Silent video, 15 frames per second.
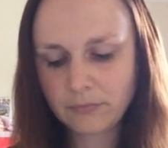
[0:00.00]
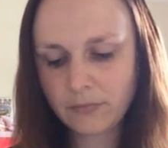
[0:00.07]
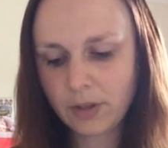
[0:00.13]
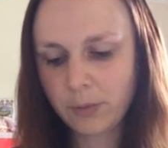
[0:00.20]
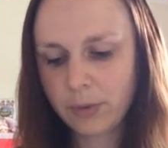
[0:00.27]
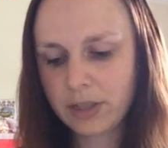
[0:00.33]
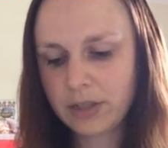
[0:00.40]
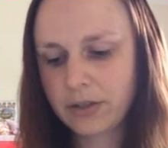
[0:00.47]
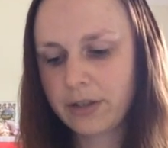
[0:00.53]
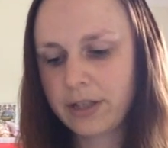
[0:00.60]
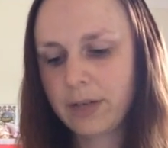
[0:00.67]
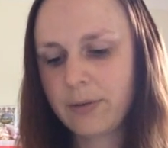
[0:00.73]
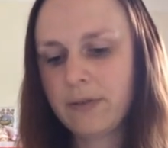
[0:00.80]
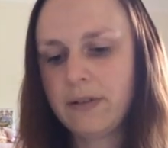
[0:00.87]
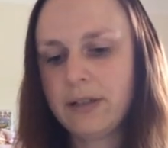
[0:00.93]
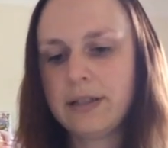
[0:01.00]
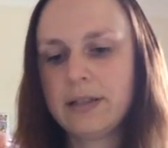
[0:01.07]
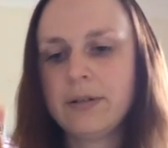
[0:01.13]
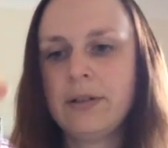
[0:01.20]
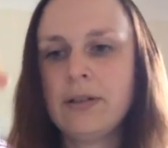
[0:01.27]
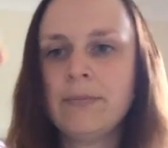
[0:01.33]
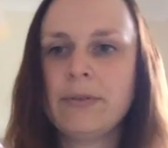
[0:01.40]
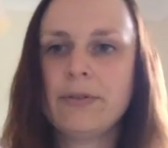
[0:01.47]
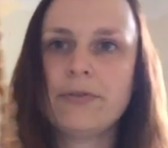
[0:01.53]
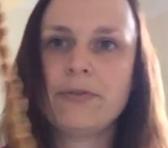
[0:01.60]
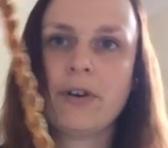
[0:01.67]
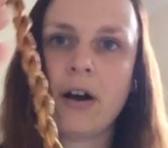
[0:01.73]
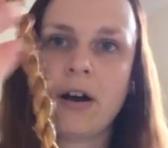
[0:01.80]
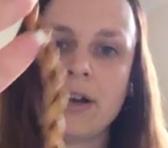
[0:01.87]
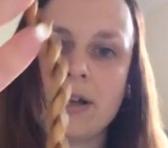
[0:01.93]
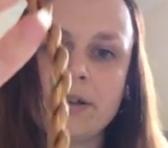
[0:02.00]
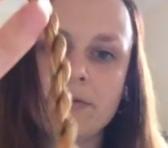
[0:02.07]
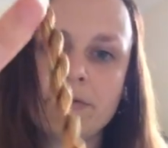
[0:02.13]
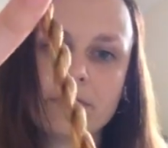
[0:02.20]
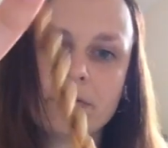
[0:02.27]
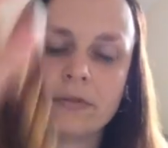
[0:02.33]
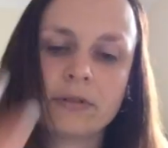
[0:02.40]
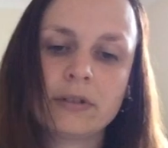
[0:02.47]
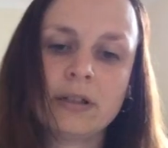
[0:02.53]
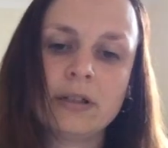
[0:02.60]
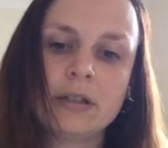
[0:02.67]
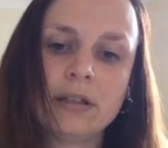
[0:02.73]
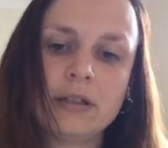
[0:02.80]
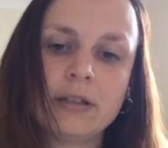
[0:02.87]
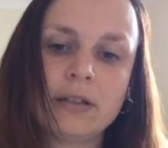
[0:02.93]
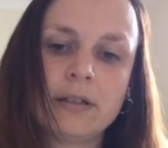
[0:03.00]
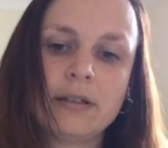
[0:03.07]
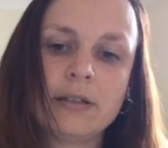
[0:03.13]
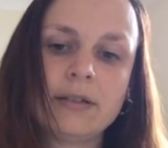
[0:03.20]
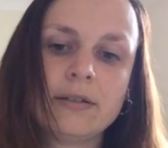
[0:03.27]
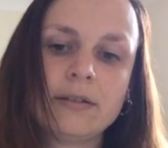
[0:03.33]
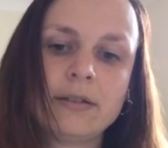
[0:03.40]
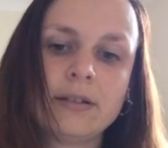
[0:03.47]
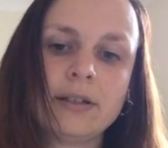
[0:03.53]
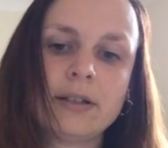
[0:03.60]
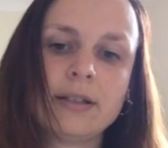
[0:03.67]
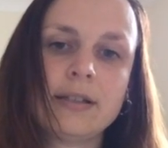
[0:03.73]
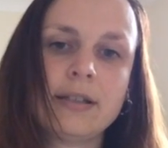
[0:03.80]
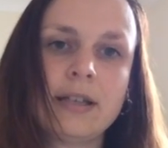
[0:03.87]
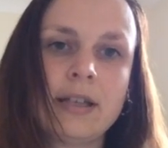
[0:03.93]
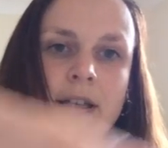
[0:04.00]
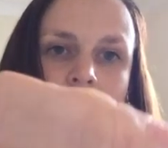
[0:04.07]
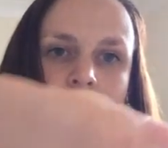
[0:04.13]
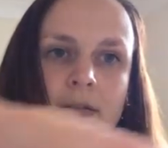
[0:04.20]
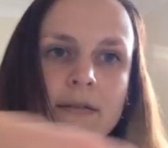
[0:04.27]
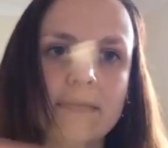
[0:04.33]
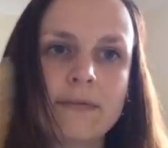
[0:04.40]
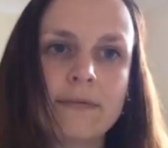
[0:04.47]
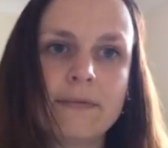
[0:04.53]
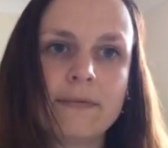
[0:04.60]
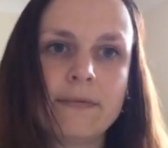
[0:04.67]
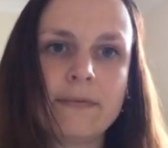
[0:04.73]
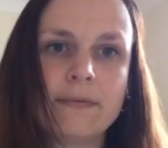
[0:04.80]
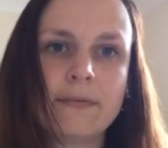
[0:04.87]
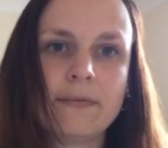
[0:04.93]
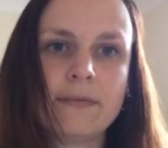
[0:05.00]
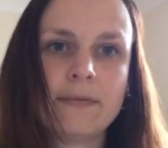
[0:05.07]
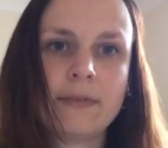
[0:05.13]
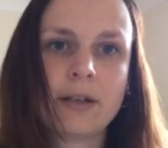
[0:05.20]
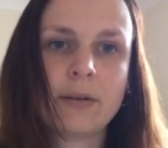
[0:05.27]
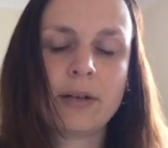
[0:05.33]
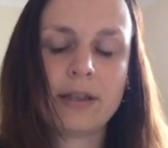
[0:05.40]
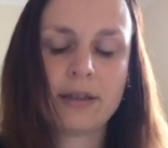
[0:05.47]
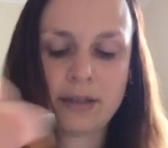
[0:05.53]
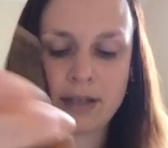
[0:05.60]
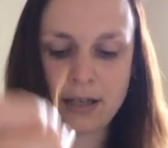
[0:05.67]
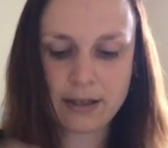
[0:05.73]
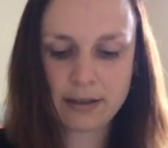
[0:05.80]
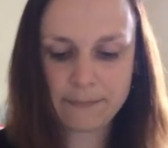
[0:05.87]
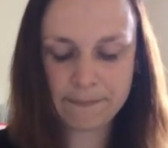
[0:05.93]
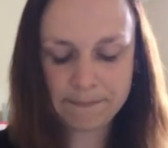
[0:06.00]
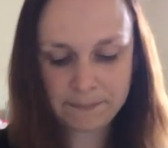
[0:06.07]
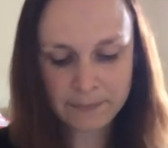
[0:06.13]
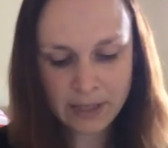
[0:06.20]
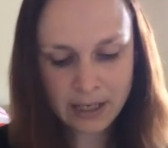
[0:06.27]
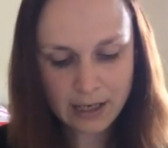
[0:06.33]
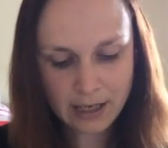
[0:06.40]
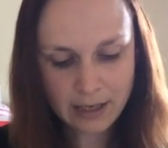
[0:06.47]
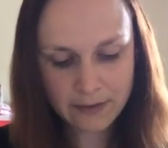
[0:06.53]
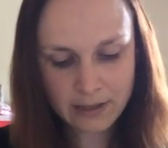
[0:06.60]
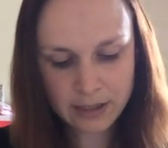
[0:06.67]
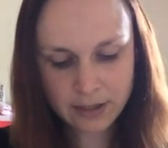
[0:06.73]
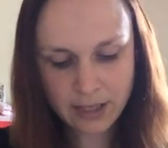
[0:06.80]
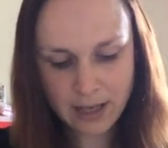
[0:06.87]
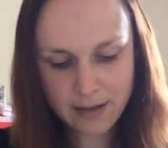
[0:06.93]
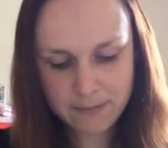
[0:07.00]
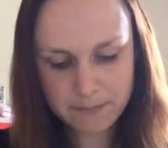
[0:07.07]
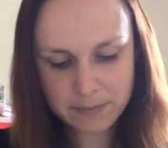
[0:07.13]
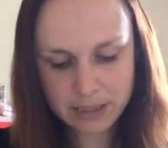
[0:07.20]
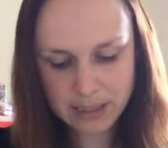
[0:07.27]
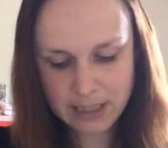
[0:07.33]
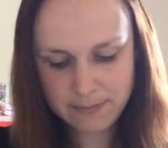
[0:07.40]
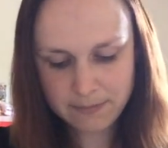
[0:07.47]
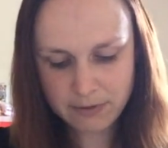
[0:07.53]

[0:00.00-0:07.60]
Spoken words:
which are the equivalent to a number 5. So you can see they're quite thick. And then you get Petite